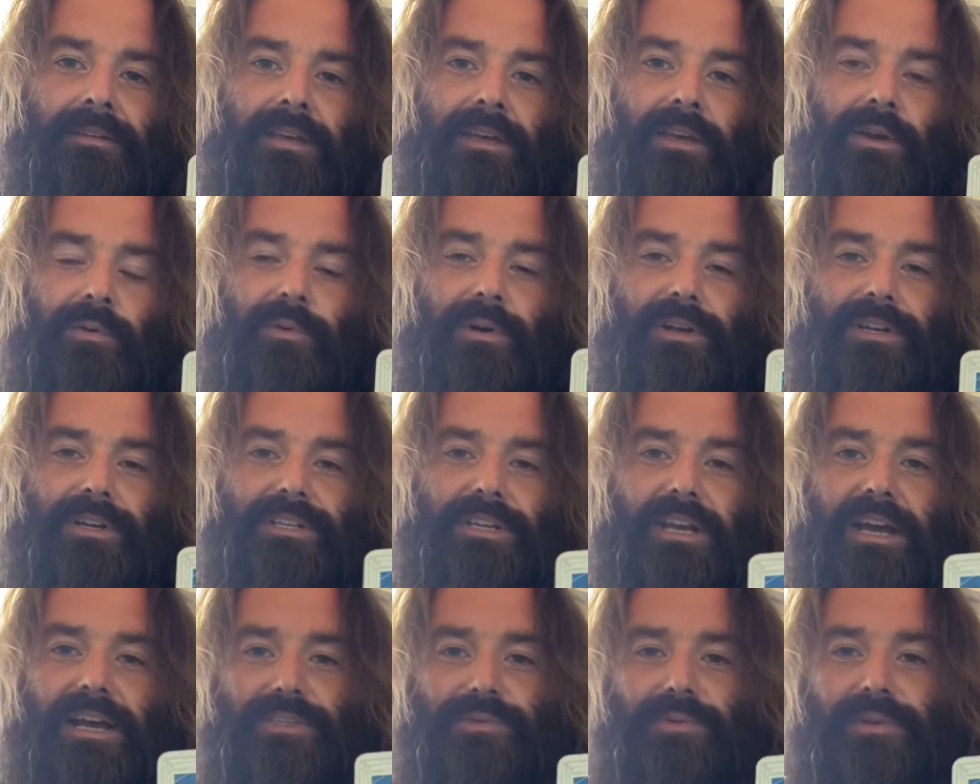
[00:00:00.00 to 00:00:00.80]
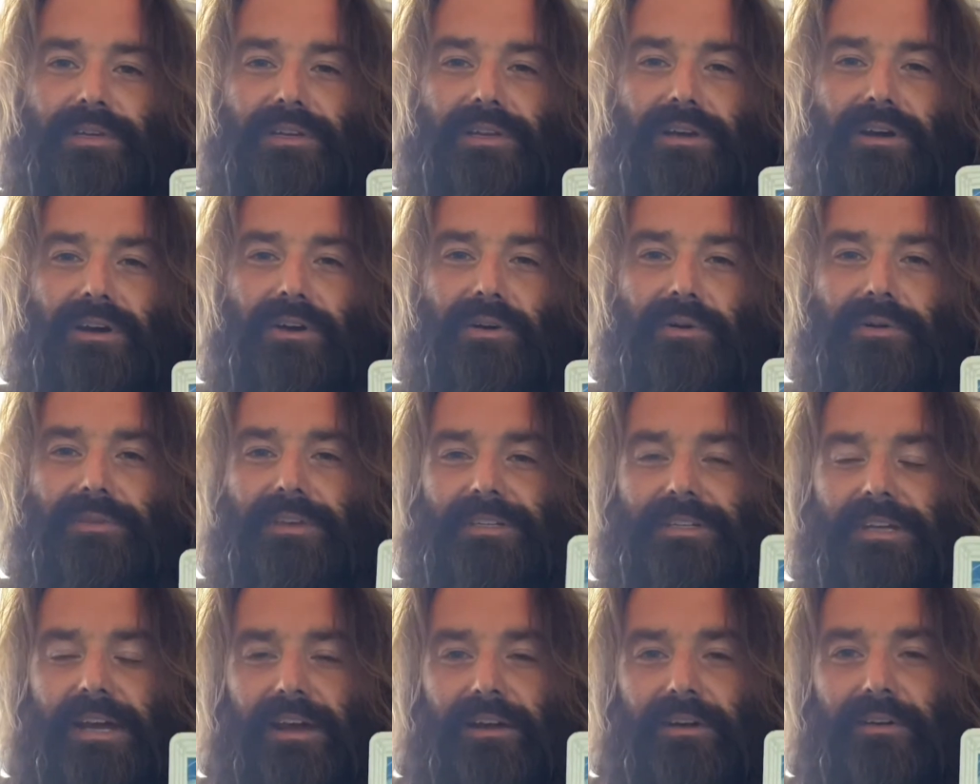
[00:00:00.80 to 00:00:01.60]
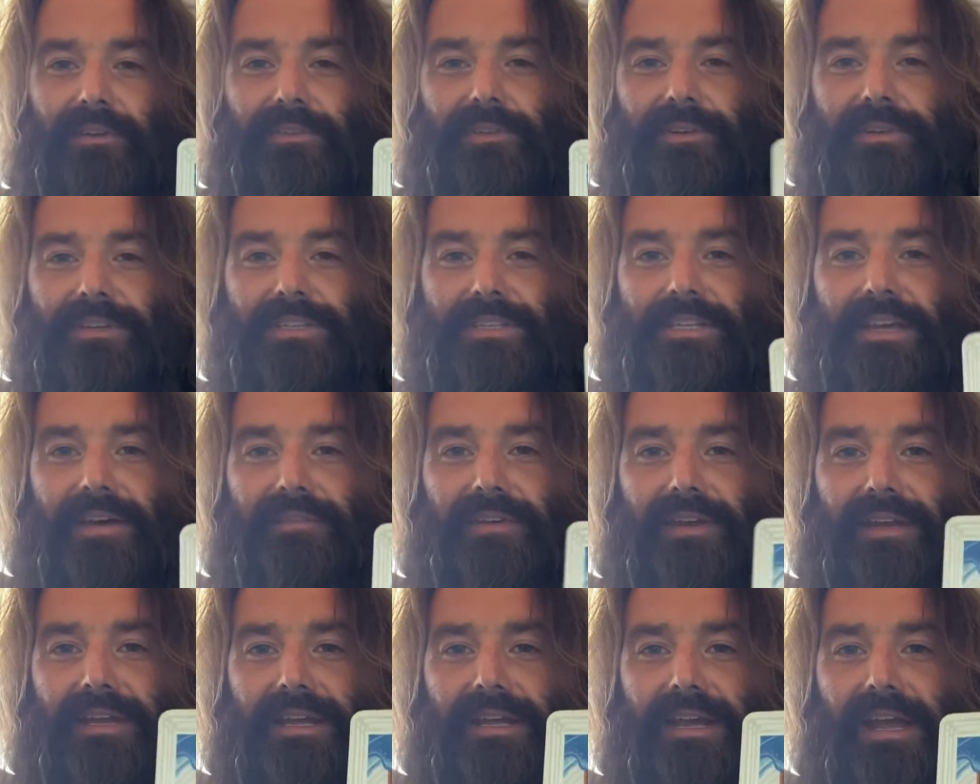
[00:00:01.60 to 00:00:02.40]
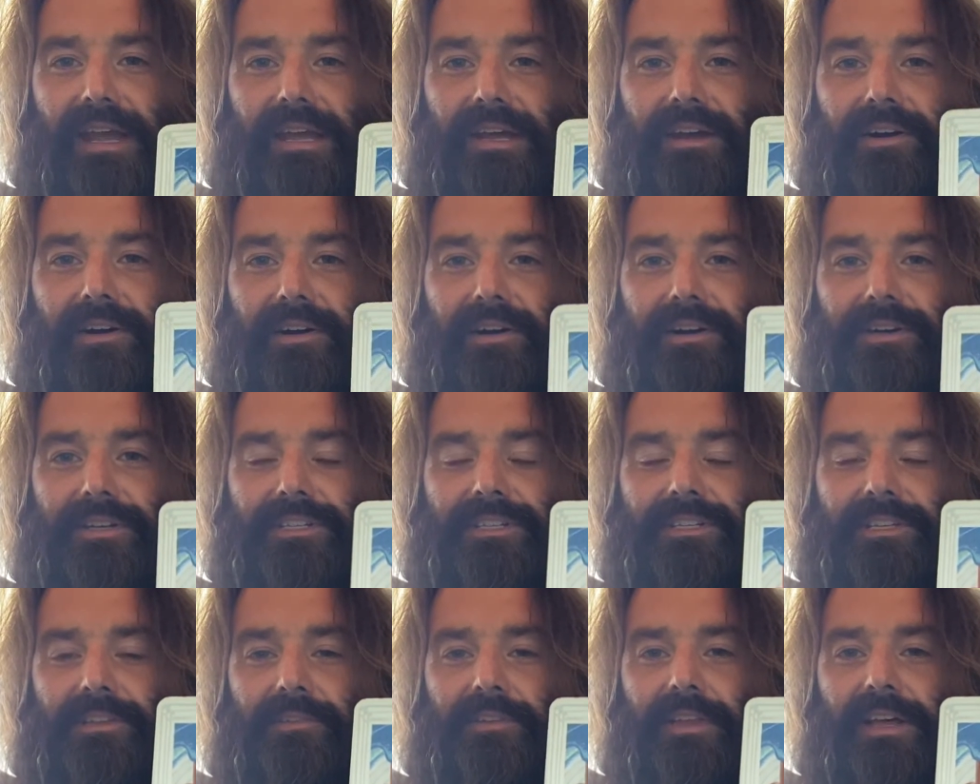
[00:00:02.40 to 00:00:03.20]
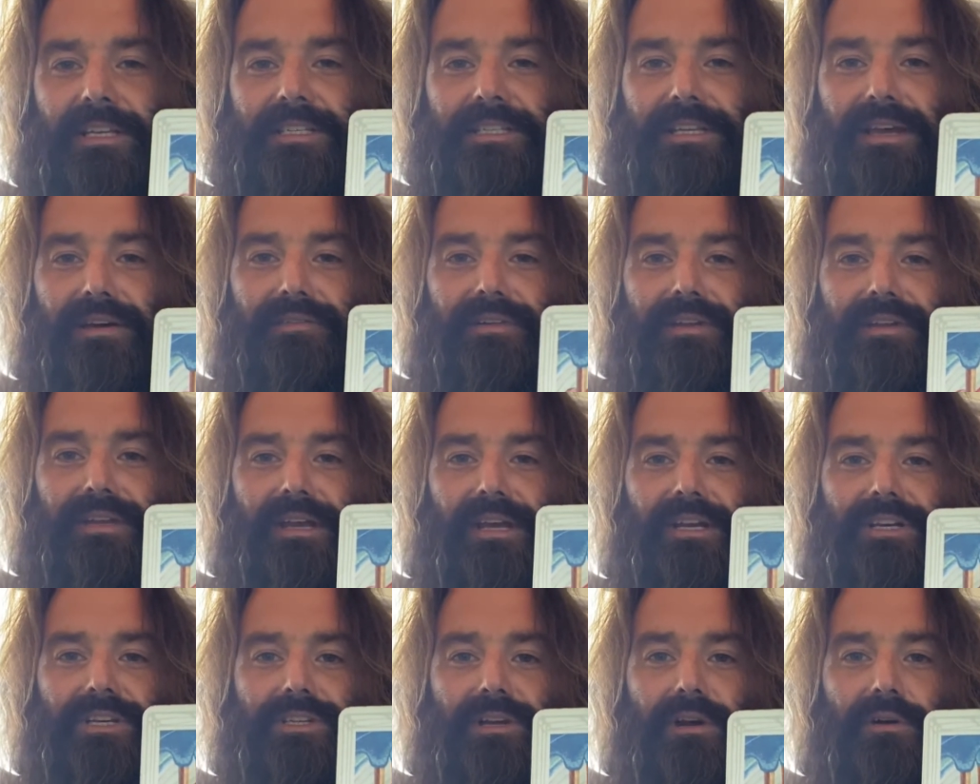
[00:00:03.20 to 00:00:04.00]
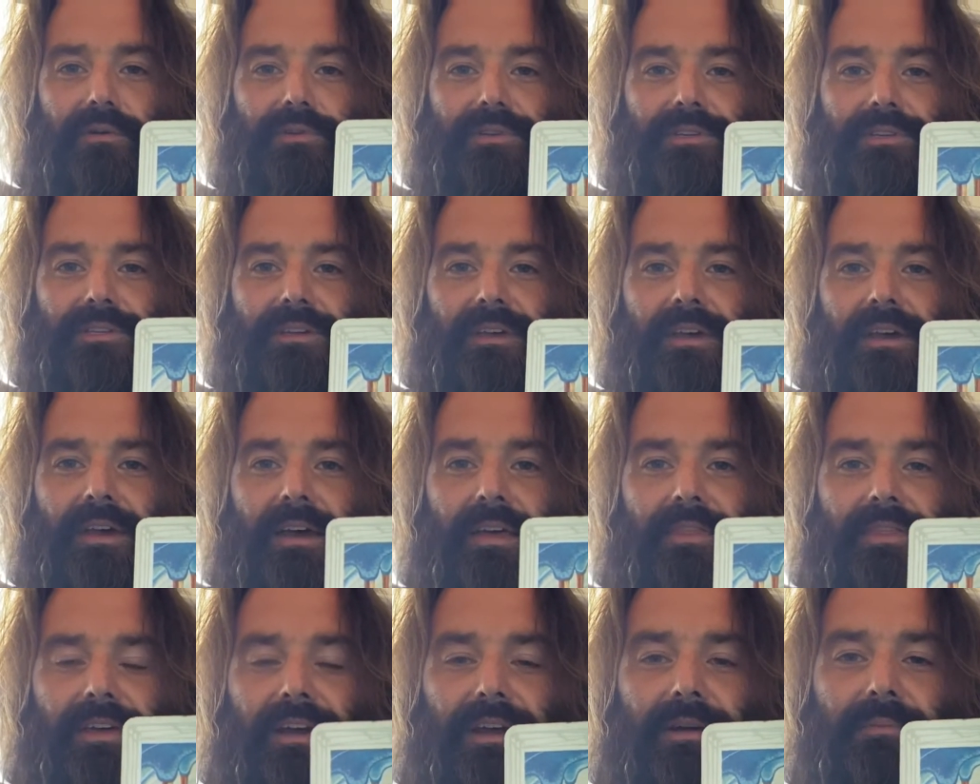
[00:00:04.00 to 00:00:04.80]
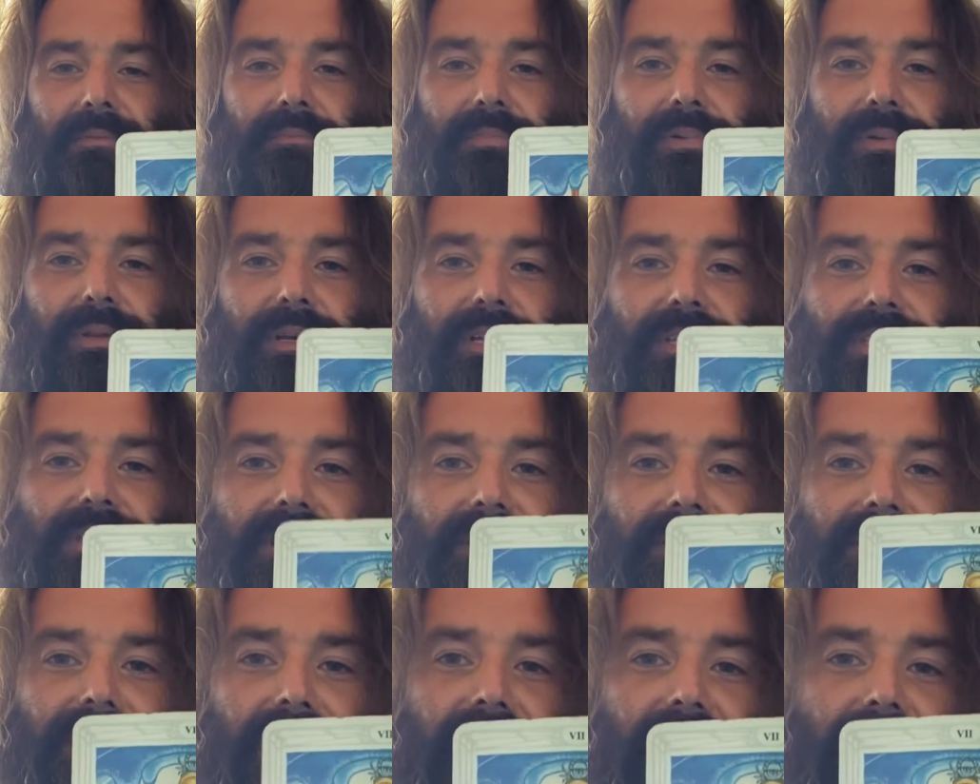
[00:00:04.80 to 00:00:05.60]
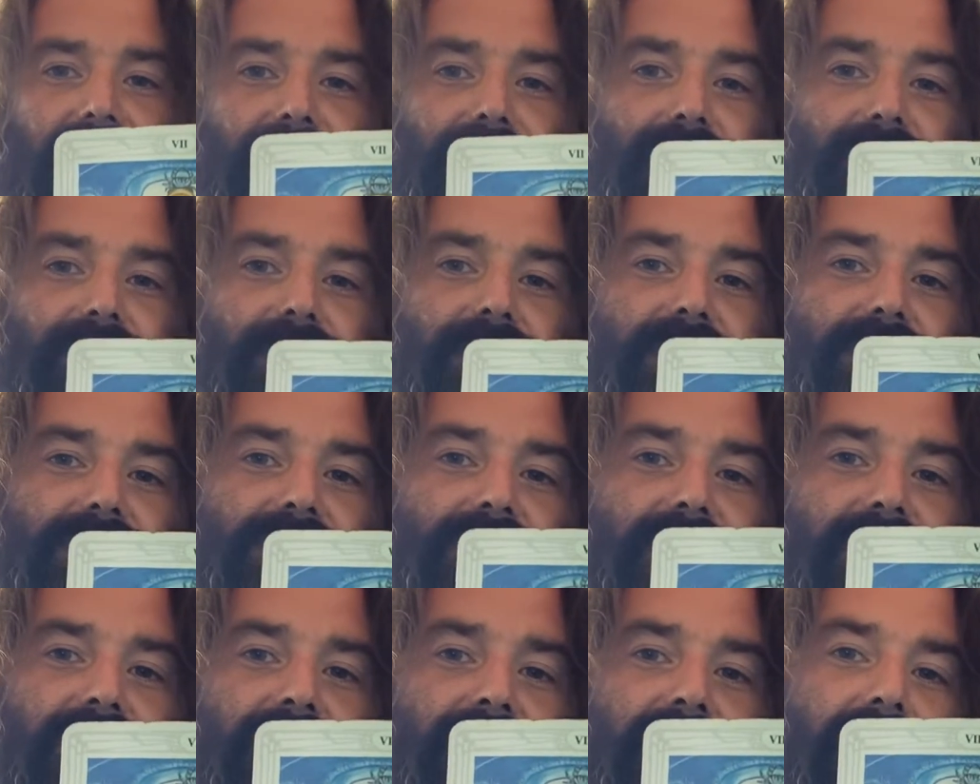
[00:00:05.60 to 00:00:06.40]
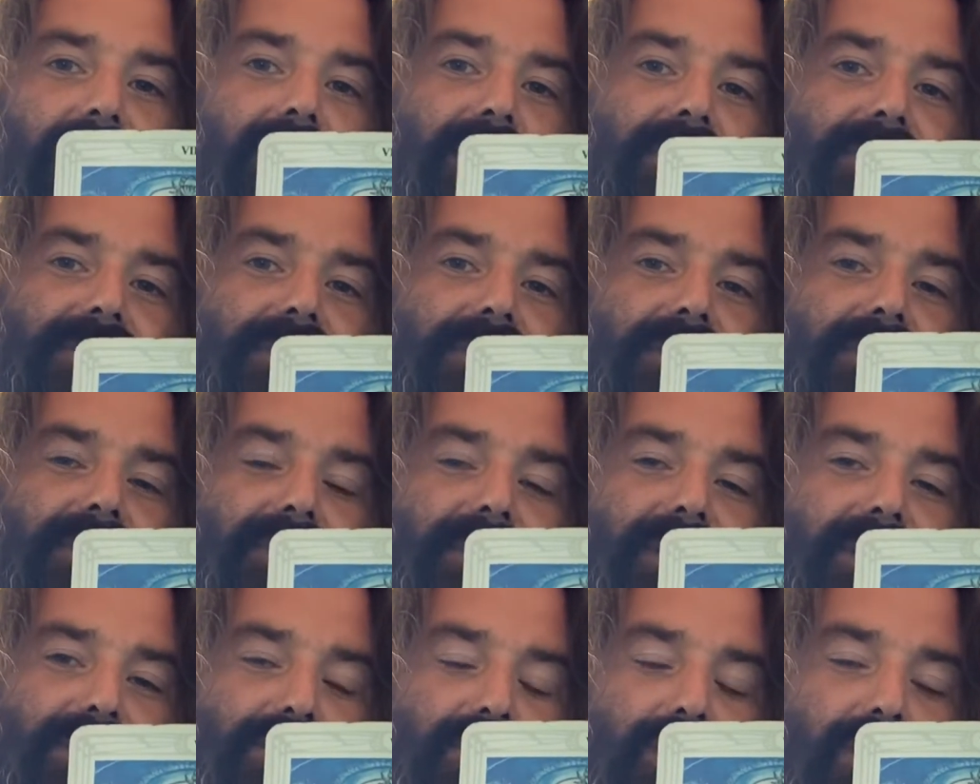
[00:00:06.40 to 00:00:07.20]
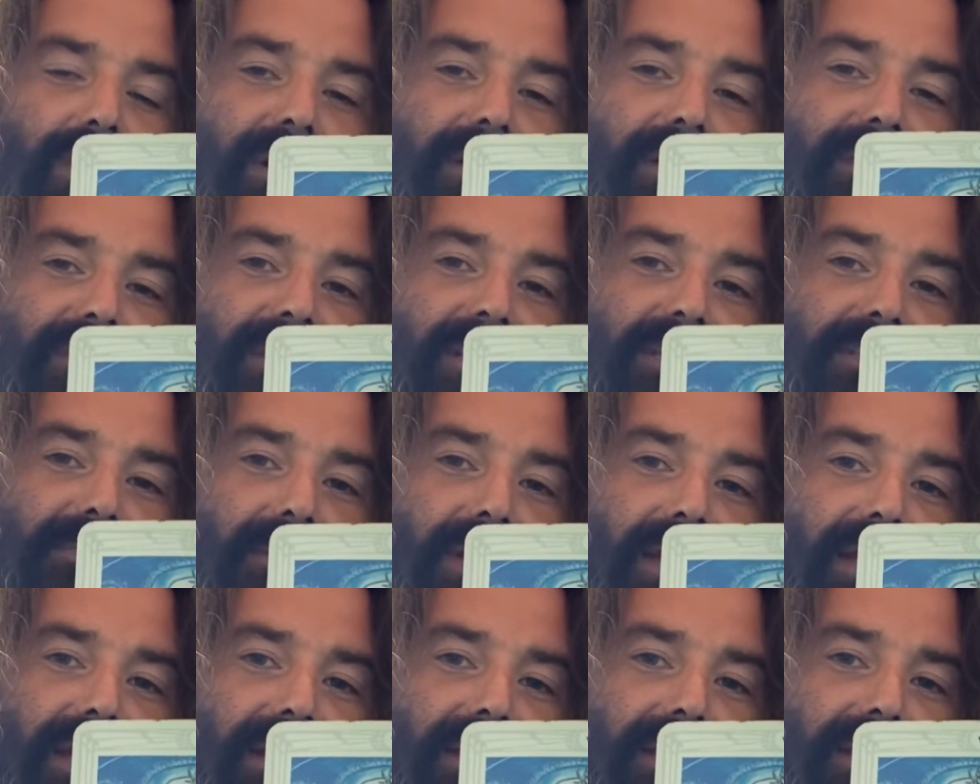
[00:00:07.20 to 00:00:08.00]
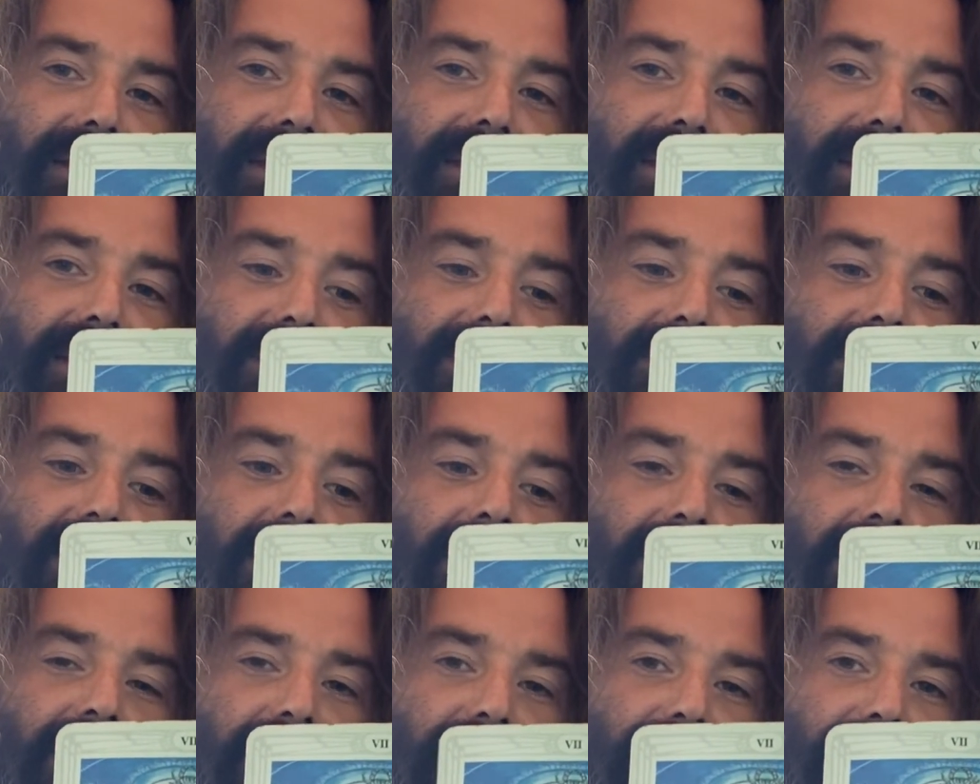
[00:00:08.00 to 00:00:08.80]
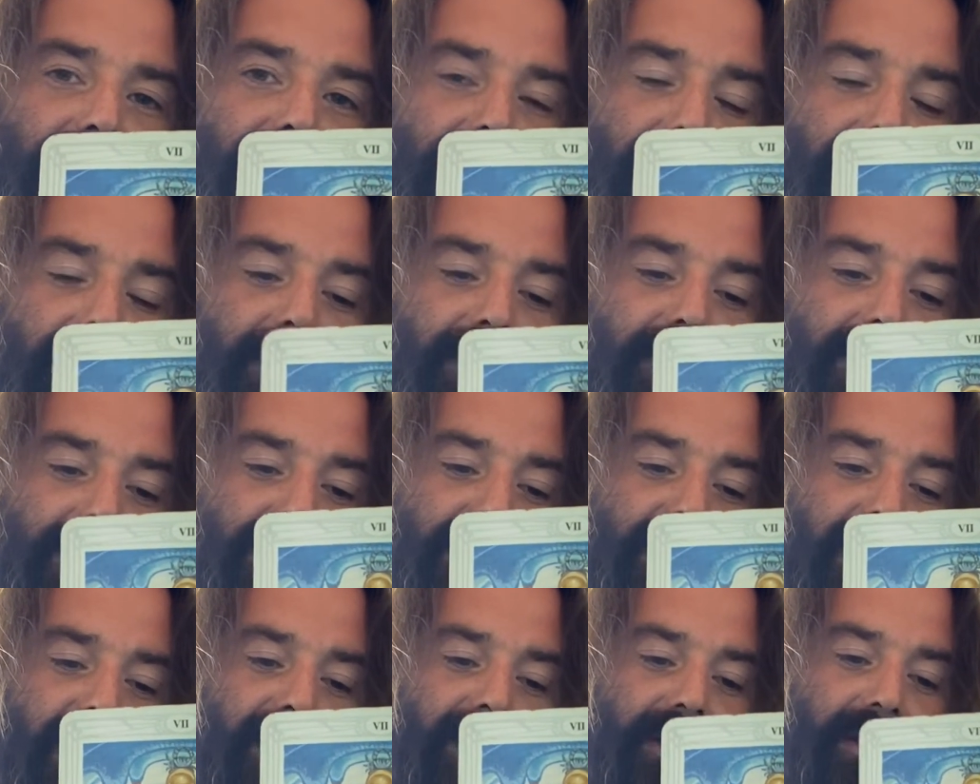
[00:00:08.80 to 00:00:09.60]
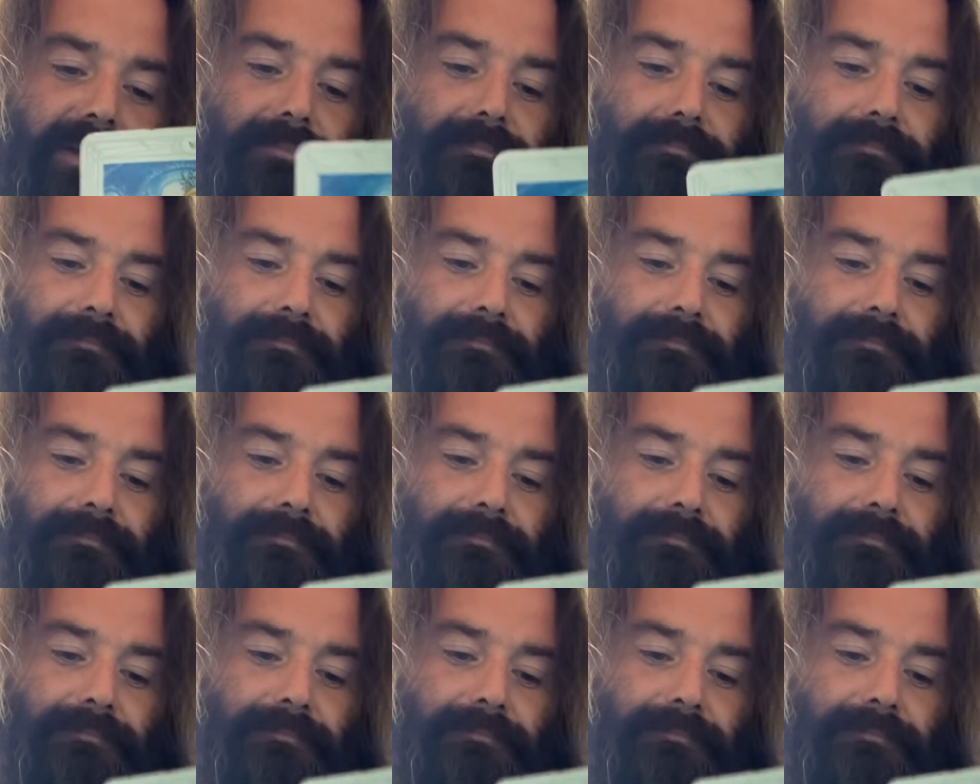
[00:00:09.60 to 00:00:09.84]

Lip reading: Which, as we know in the tarot, there's 78 cards. So that 78 shows the completion, and that completion also is one of these main keys to the Chariot.